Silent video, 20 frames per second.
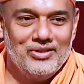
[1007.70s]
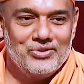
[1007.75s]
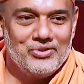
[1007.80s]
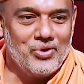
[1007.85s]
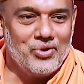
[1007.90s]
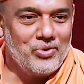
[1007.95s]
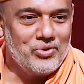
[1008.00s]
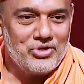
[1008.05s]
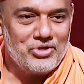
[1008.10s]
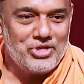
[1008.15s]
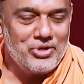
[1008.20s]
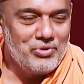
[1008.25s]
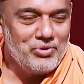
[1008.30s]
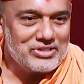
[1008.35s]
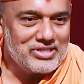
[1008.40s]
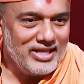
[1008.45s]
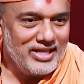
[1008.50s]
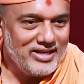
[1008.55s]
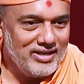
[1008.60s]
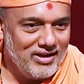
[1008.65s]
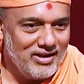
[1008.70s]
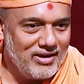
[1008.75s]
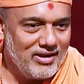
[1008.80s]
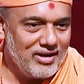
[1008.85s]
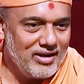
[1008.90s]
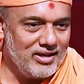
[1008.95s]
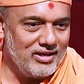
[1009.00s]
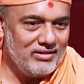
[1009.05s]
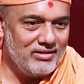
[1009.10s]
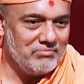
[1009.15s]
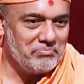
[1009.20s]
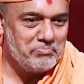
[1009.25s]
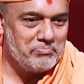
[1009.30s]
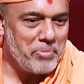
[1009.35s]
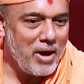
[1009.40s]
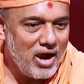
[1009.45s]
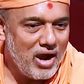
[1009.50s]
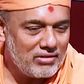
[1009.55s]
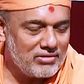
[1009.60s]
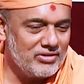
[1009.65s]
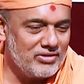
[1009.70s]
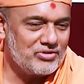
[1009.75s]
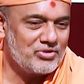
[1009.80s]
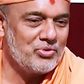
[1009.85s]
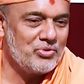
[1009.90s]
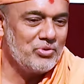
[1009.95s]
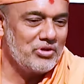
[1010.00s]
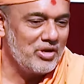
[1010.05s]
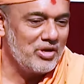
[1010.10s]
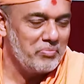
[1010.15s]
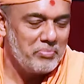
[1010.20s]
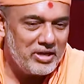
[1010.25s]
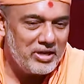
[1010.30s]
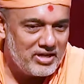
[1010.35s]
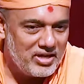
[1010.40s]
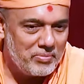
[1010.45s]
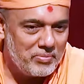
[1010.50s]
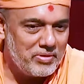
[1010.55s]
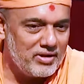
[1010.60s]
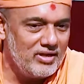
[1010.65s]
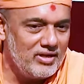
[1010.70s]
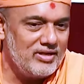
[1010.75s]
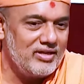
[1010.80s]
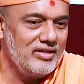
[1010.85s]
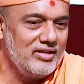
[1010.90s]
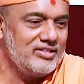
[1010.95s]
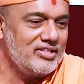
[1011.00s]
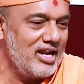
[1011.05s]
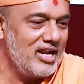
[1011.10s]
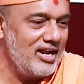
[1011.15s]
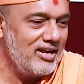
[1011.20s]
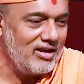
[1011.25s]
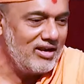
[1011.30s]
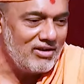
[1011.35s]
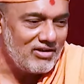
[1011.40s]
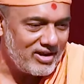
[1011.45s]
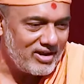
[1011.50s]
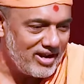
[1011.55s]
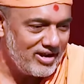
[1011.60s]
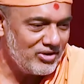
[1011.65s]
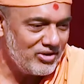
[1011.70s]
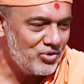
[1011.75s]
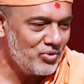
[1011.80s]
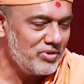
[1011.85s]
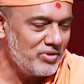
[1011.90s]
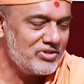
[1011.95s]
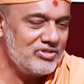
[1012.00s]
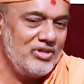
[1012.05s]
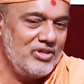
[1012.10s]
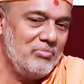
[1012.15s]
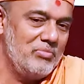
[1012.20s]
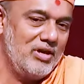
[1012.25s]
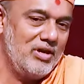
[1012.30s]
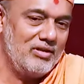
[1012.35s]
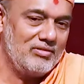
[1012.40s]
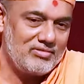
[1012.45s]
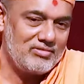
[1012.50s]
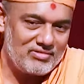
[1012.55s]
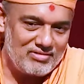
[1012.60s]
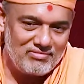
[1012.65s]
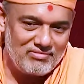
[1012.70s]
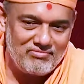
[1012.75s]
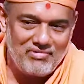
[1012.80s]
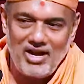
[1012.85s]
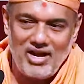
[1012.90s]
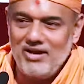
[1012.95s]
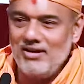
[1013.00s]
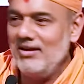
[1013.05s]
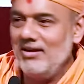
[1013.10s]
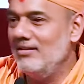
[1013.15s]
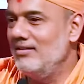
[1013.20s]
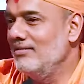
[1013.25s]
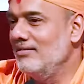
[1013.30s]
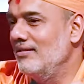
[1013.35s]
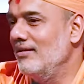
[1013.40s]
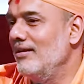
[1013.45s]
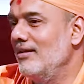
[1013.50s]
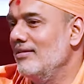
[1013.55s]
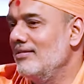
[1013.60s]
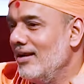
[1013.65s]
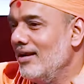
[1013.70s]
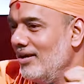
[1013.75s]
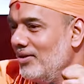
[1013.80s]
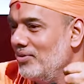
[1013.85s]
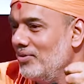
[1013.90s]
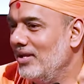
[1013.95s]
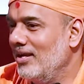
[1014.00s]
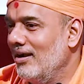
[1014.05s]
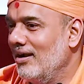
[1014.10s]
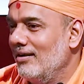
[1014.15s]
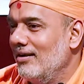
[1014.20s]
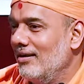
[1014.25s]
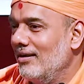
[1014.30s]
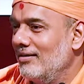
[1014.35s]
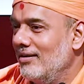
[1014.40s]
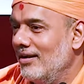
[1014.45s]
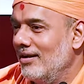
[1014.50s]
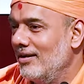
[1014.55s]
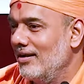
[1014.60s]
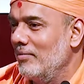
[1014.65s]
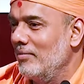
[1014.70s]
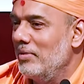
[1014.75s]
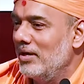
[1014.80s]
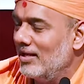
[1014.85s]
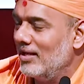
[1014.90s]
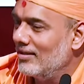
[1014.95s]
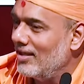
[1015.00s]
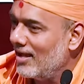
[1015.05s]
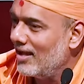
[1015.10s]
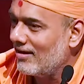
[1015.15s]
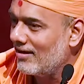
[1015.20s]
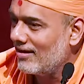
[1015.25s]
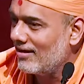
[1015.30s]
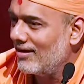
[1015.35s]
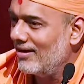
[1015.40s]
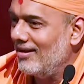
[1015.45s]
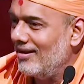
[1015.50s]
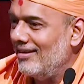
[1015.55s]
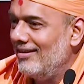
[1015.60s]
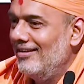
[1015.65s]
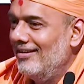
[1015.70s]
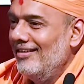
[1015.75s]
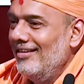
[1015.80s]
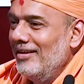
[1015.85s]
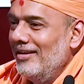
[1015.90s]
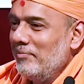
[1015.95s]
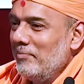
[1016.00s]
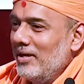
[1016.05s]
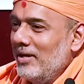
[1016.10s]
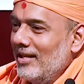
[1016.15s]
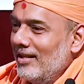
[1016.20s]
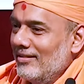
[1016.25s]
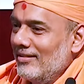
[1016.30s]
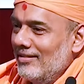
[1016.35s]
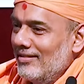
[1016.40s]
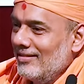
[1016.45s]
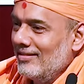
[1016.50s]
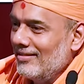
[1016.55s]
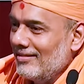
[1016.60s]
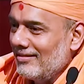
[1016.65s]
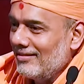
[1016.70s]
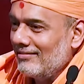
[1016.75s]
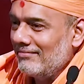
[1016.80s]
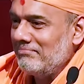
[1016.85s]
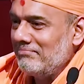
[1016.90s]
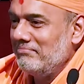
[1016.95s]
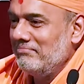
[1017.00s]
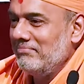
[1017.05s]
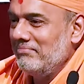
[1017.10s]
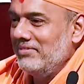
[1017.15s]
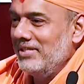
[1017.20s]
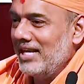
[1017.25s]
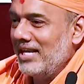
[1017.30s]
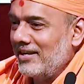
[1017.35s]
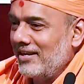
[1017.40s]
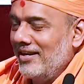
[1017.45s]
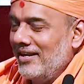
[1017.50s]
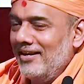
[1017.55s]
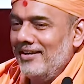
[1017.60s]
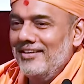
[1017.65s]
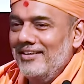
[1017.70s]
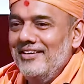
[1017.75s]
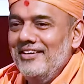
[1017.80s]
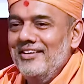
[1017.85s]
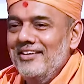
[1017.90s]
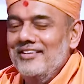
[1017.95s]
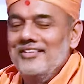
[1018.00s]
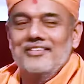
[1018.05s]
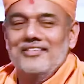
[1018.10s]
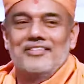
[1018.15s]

So she was like in a hurry, parked her scooter, picked up her little child and ran towards the bus, handed this little child to the conductor and said, Beta, dhyan rakhna, beta, uh, dekhna.